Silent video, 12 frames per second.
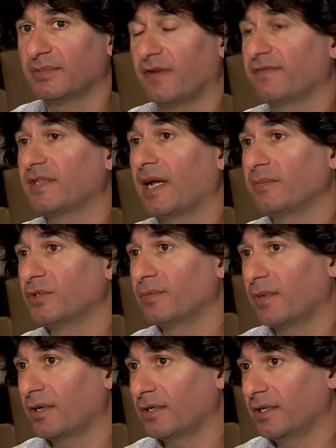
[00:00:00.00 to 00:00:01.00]
of time to
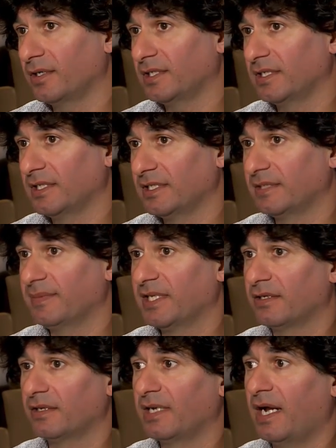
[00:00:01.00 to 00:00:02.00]
market is
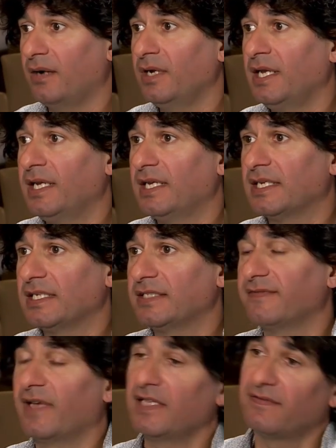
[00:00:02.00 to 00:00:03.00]
better now
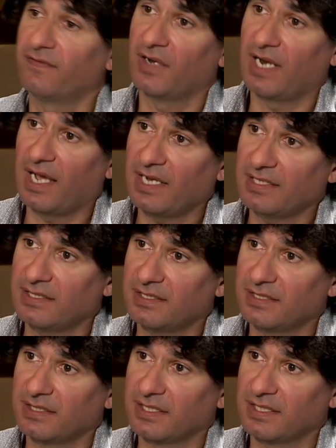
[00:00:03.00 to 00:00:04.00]
is that the
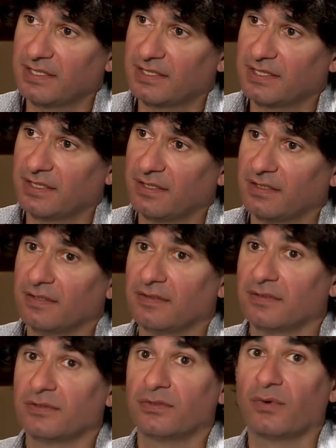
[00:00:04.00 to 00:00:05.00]
light is
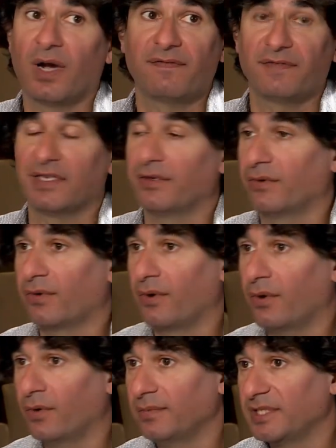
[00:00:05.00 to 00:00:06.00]
you have in your
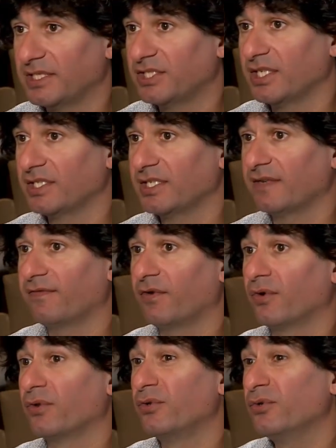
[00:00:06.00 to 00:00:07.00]
home is changing
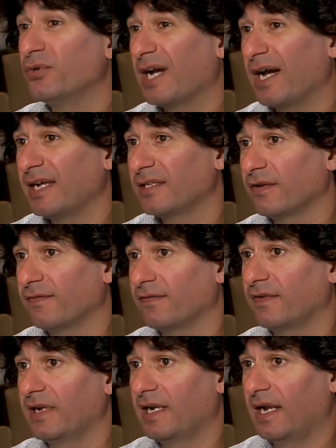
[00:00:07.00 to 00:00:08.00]
for a new kind of
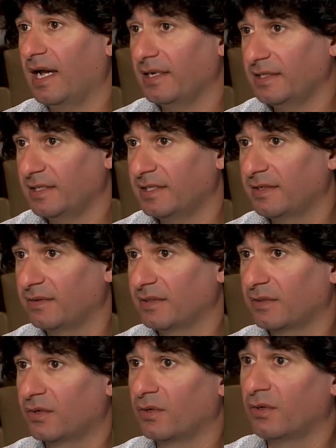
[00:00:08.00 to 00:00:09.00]
light
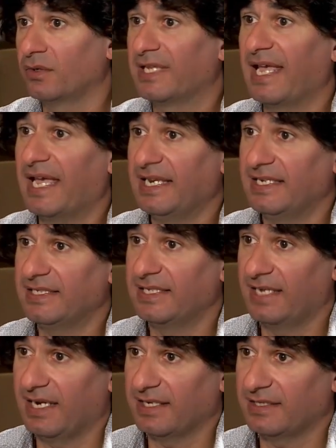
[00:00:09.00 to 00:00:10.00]
called LED
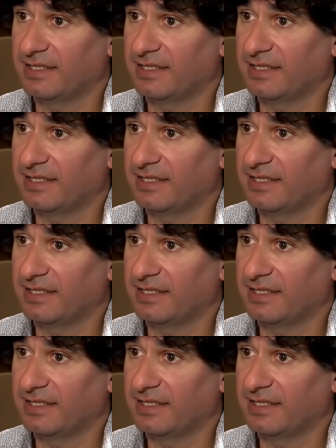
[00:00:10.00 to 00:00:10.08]
light.